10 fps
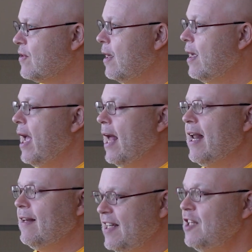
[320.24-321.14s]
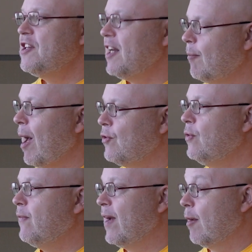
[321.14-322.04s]
mm-hmm. and then teaching them how
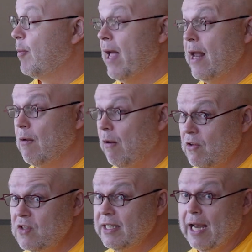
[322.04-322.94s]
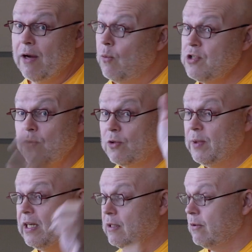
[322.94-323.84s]
to develop. And honestly, I always do what
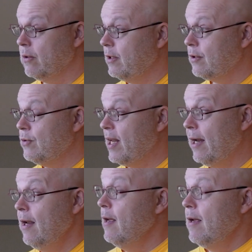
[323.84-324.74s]
we did earlier today.